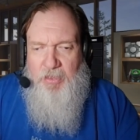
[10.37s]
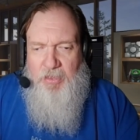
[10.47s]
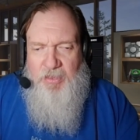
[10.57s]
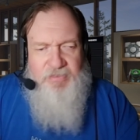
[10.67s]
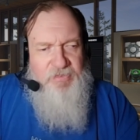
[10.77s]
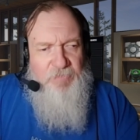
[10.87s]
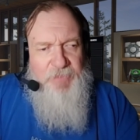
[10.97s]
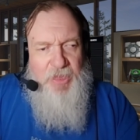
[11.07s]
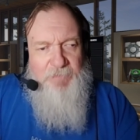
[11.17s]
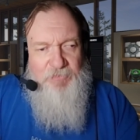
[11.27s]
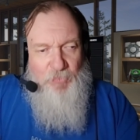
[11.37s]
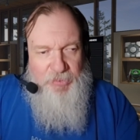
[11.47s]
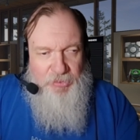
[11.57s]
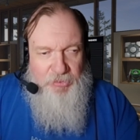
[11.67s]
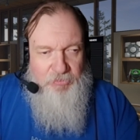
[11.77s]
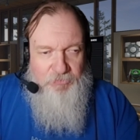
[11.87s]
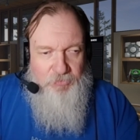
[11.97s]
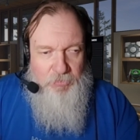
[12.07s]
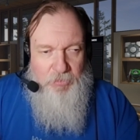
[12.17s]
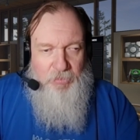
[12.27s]
It's something I've been wanting to do
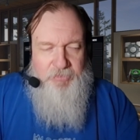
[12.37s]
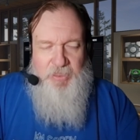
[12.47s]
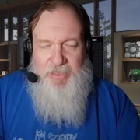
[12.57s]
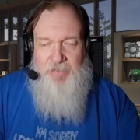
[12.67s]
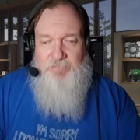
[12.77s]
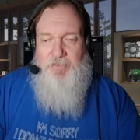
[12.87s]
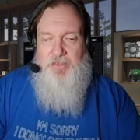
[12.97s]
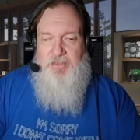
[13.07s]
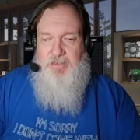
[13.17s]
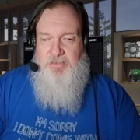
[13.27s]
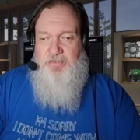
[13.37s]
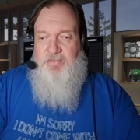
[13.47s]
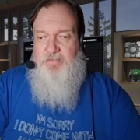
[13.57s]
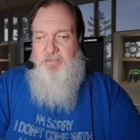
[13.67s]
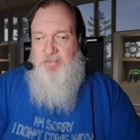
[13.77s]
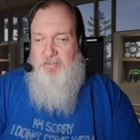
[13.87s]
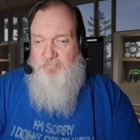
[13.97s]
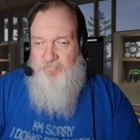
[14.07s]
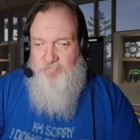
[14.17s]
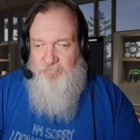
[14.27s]
for a long time. It's,
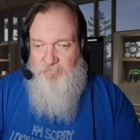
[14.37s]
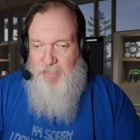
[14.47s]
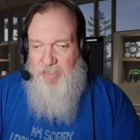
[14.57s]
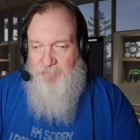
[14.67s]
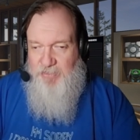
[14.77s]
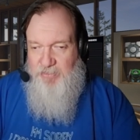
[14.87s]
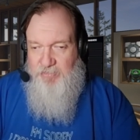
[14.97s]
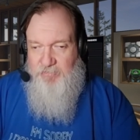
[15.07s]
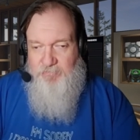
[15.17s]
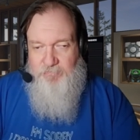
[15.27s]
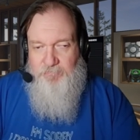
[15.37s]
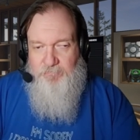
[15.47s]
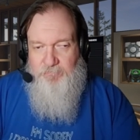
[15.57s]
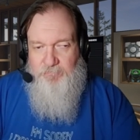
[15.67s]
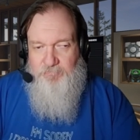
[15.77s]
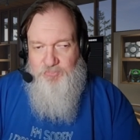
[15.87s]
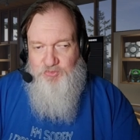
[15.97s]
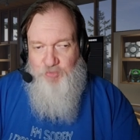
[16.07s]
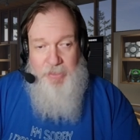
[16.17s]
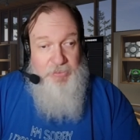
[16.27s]
um, I've been
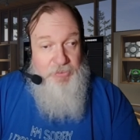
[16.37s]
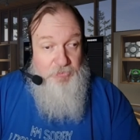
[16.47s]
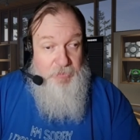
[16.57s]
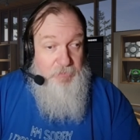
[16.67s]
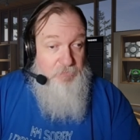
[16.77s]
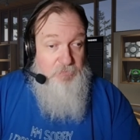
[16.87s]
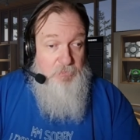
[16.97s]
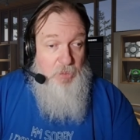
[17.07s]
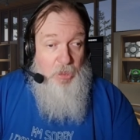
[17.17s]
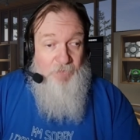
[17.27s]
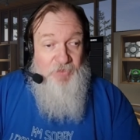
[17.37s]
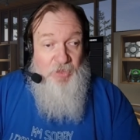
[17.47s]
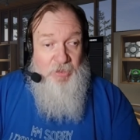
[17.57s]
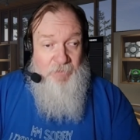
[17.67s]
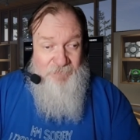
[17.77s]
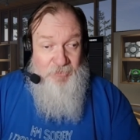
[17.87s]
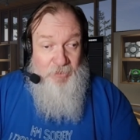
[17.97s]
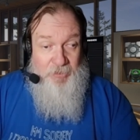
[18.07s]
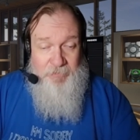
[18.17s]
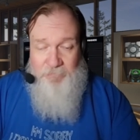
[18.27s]
trying to do it off, off and
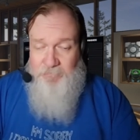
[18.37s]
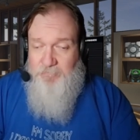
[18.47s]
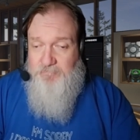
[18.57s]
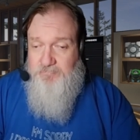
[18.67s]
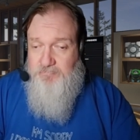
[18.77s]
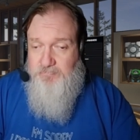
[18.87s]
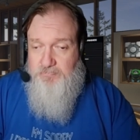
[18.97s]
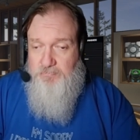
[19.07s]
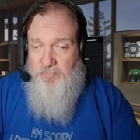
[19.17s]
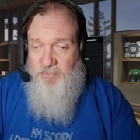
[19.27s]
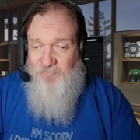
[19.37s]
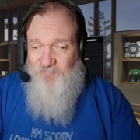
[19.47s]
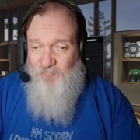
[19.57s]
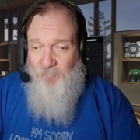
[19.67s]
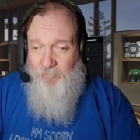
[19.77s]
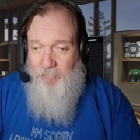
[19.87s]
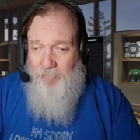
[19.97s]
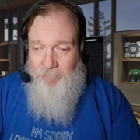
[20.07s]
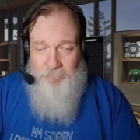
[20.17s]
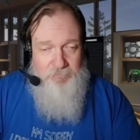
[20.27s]
on for
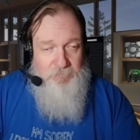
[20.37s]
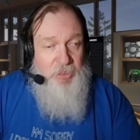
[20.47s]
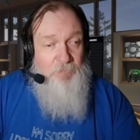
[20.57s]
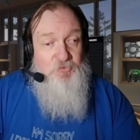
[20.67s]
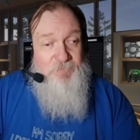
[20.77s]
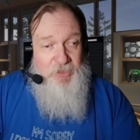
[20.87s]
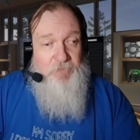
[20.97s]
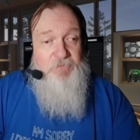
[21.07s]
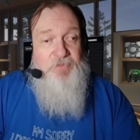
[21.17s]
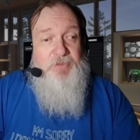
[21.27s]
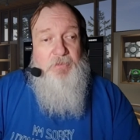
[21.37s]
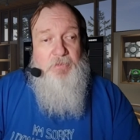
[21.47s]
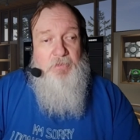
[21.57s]
a number of years.